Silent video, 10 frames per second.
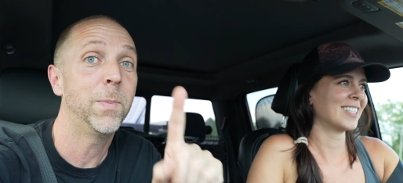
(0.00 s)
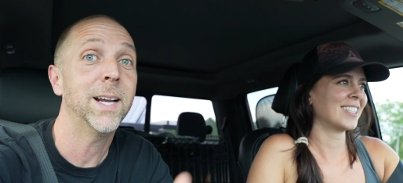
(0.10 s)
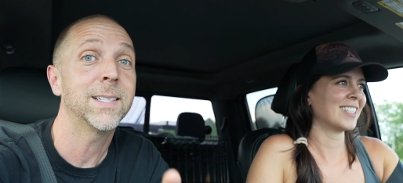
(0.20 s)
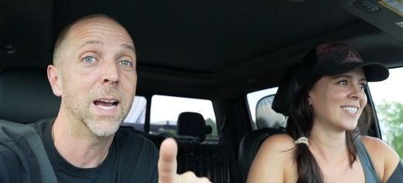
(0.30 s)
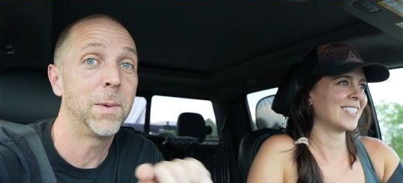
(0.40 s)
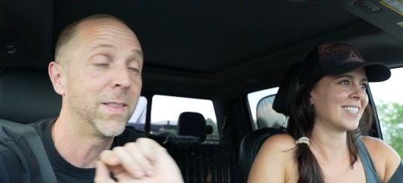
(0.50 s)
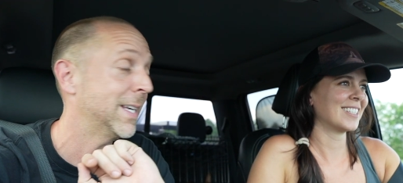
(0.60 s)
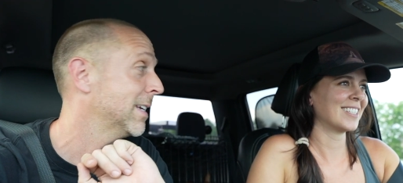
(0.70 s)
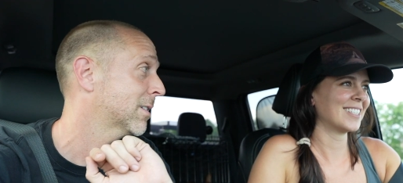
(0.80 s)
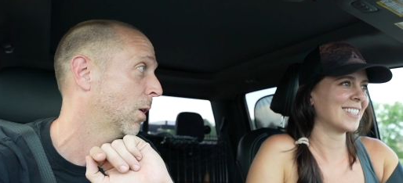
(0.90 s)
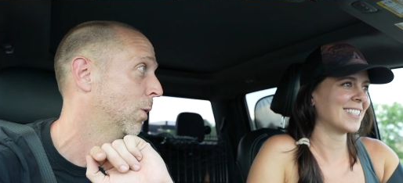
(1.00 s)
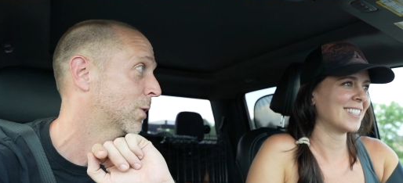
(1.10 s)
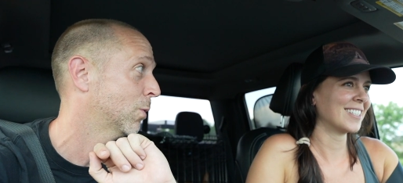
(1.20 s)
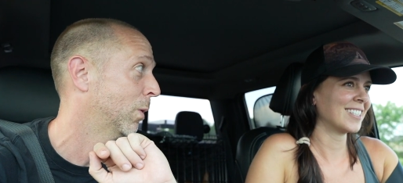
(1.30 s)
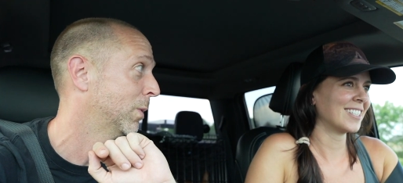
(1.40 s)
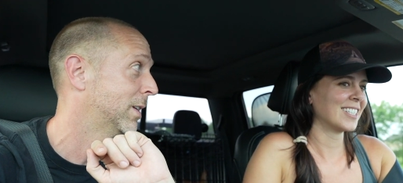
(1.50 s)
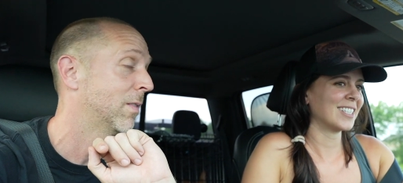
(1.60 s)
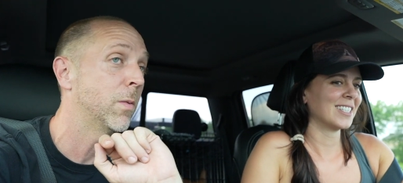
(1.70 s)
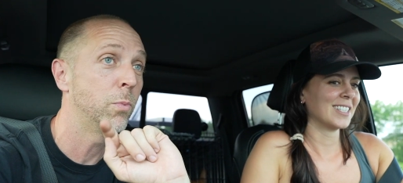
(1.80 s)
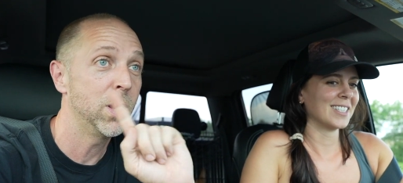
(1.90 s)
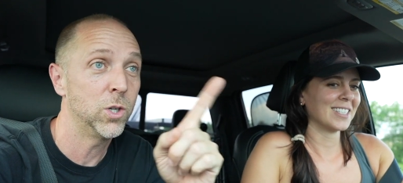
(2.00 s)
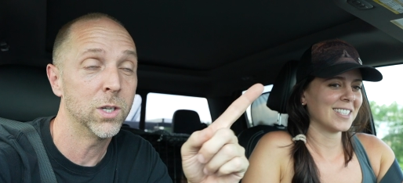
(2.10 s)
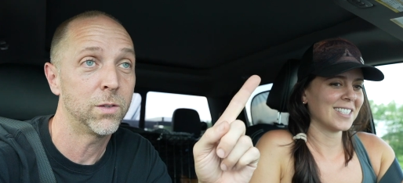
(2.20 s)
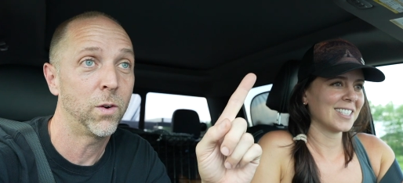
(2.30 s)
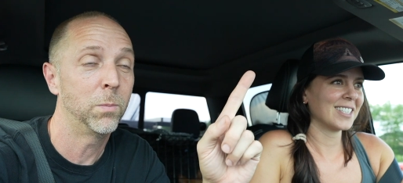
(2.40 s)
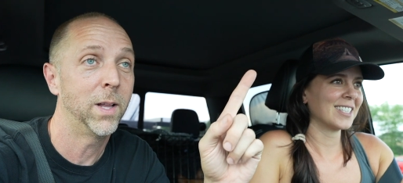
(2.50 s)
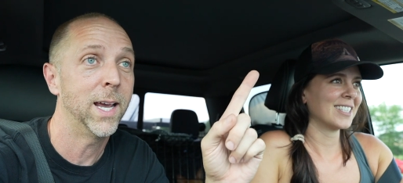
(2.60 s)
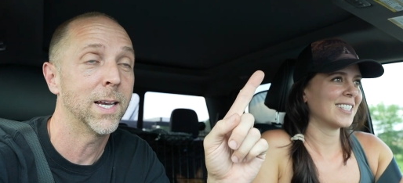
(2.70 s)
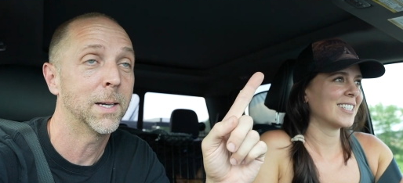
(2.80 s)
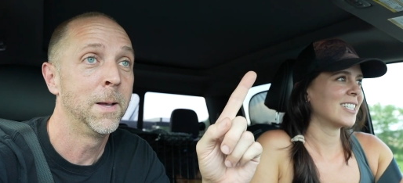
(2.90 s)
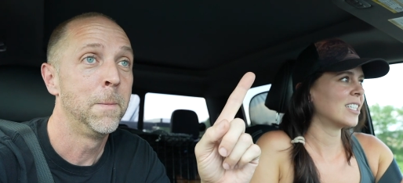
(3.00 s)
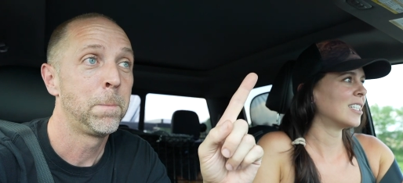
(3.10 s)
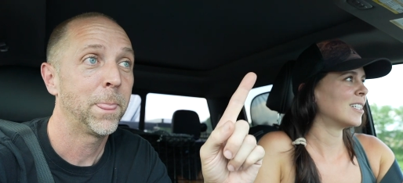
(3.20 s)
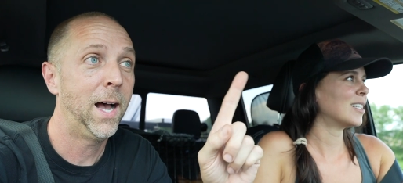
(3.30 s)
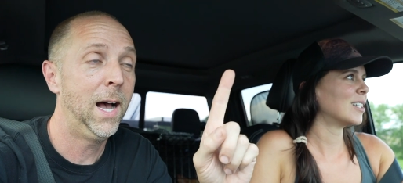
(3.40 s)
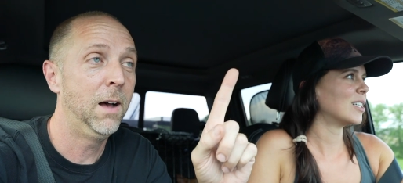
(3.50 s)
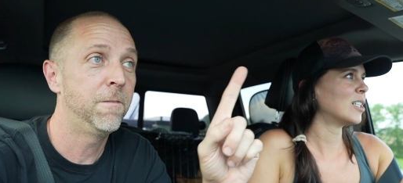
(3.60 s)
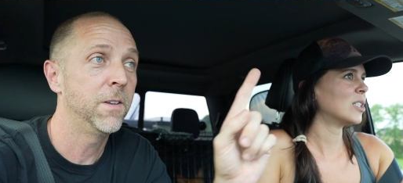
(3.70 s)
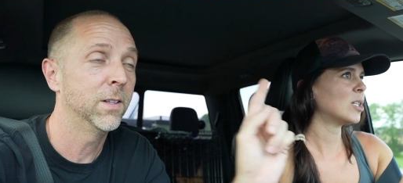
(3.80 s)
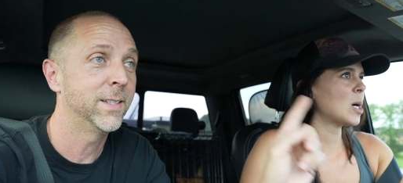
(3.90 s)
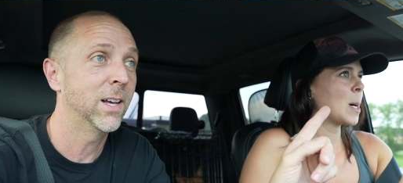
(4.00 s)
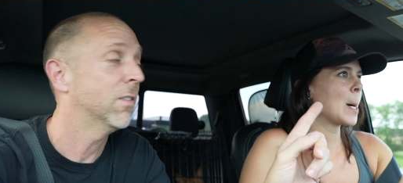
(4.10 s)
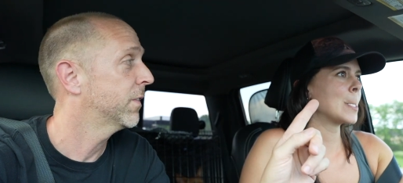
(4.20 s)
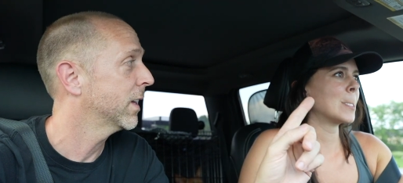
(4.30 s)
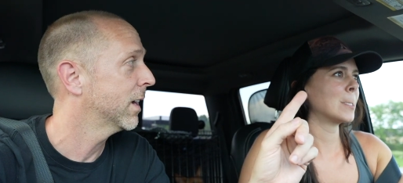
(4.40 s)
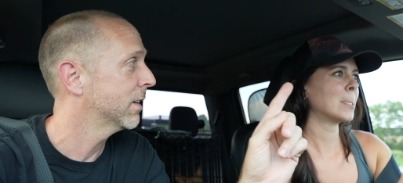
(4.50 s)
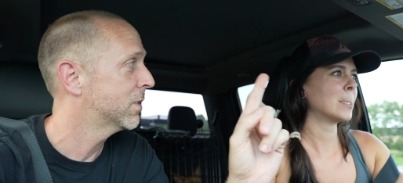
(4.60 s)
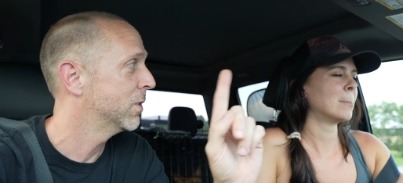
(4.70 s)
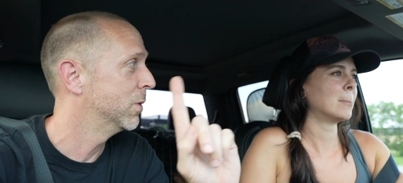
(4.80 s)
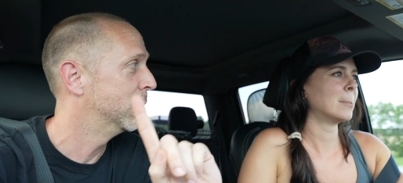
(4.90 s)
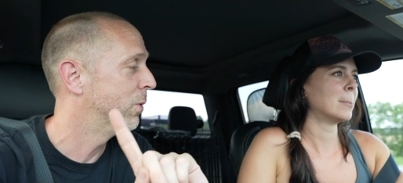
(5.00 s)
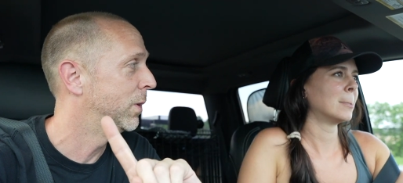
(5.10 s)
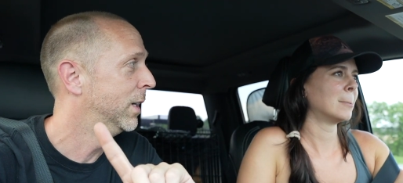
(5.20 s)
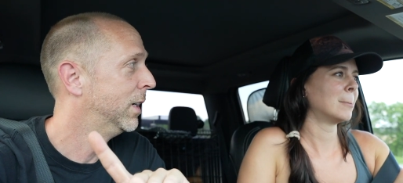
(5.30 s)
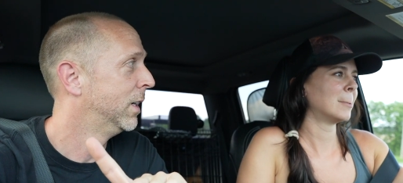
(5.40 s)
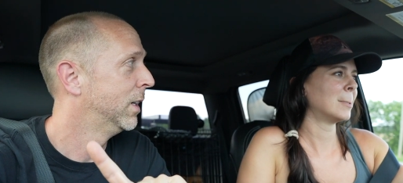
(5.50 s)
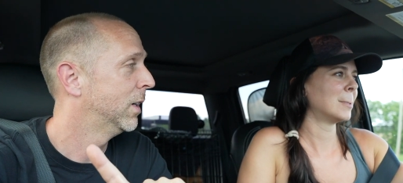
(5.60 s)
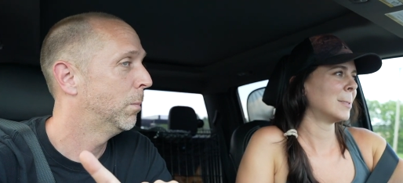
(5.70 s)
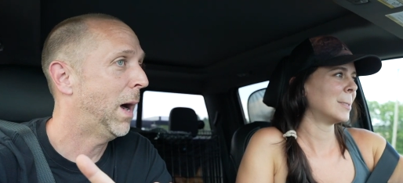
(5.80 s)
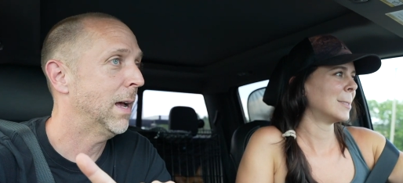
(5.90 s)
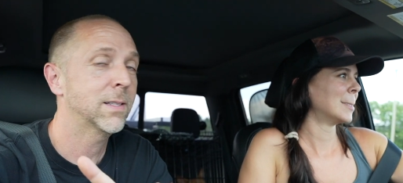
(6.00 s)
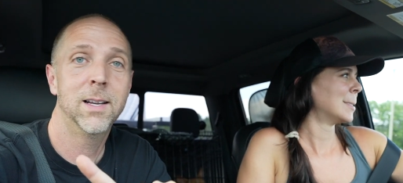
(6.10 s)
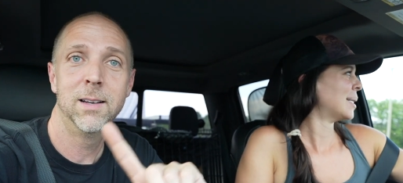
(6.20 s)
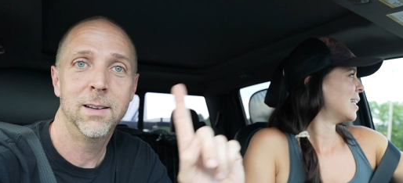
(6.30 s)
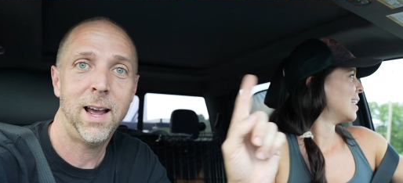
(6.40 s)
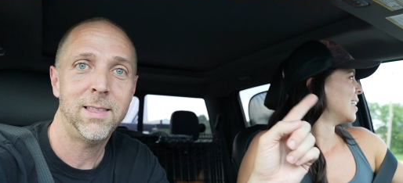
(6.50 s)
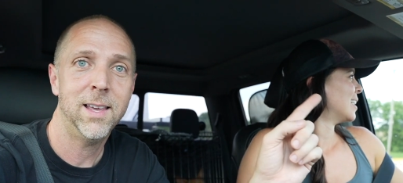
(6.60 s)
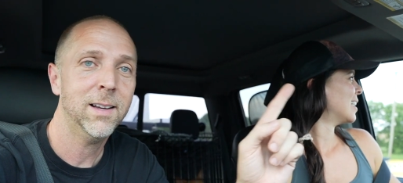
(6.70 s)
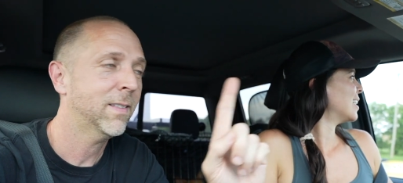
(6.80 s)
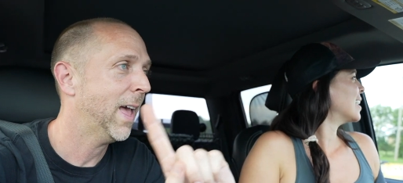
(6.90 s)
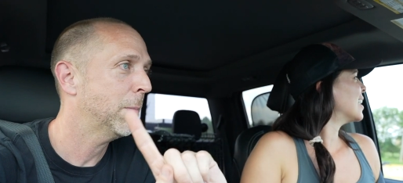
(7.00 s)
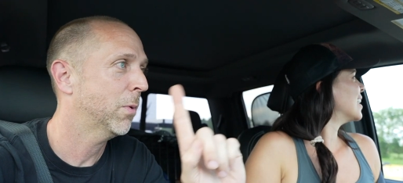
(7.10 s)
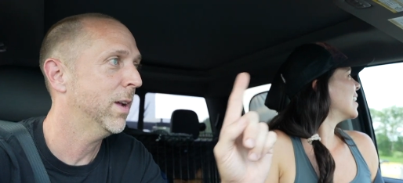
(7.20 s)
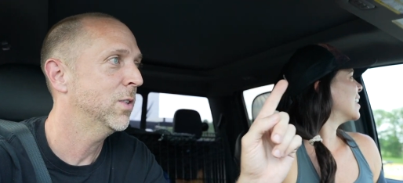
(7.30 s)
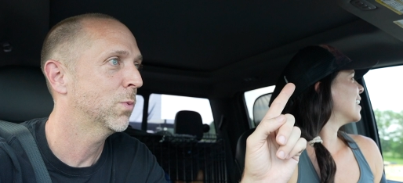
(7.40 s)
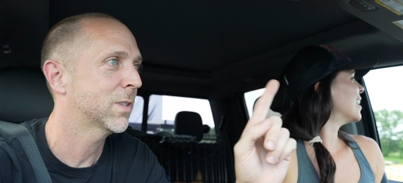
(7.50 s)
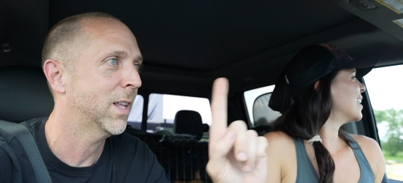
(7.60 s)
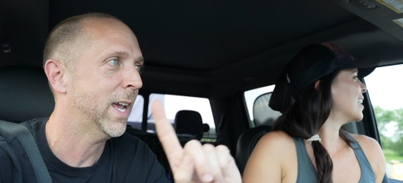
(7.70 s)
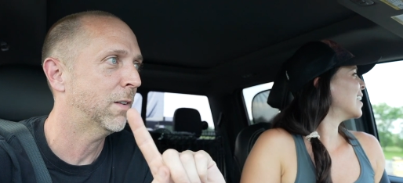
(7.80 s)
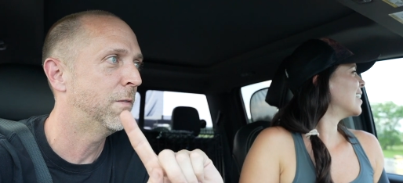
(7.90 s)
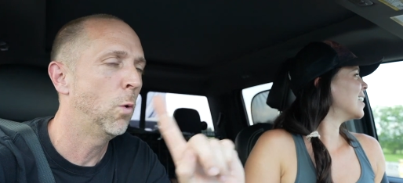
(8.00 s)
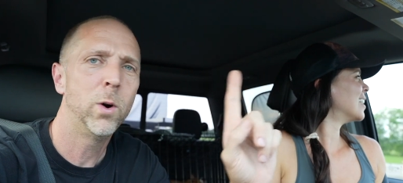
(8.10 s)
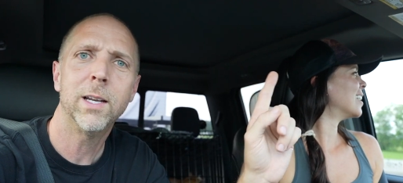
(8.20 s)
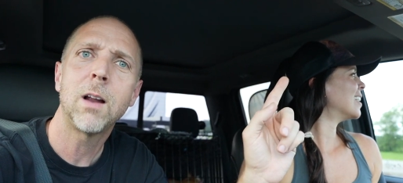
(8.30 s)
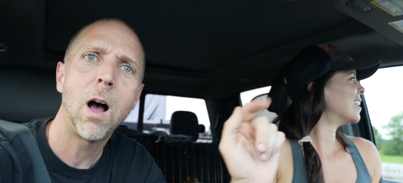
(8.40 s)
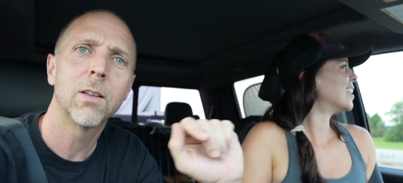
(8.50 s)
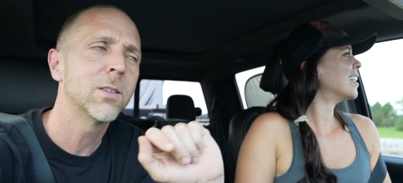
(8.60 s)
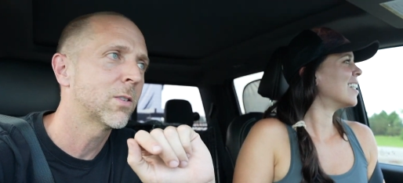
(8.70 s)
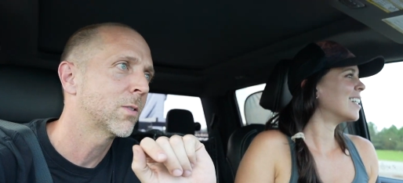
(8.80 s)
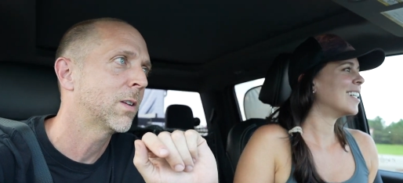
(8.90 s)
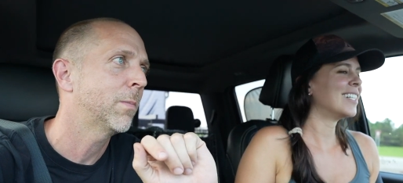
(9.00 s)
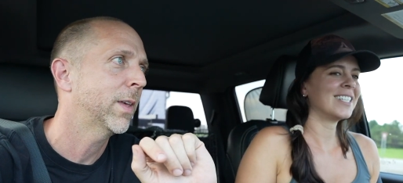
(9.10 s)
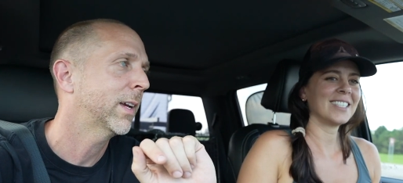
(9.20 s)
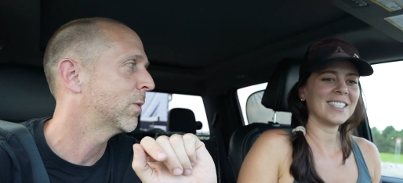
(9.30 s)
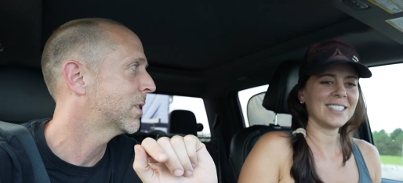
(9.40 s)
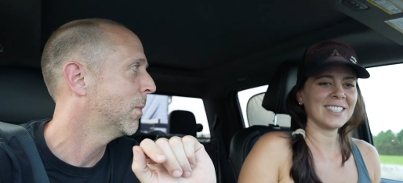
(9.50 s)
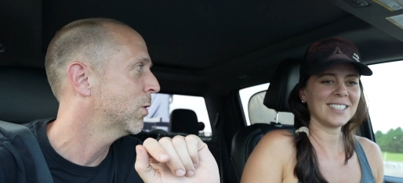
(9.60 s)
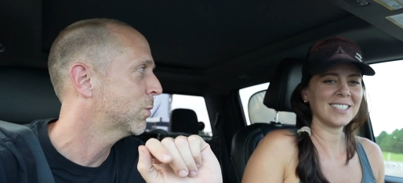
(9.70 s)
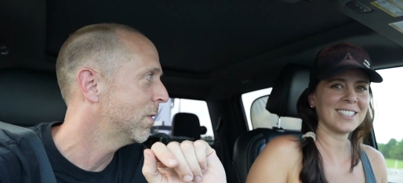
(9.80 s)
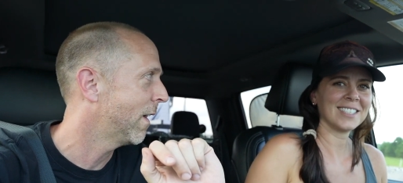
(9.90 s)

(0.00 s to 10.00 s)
Speaker 1: big time on the East Coast when we did the bridges from like Philadelphia to Boston. I think that bridge was like $40 or something. It was the most we've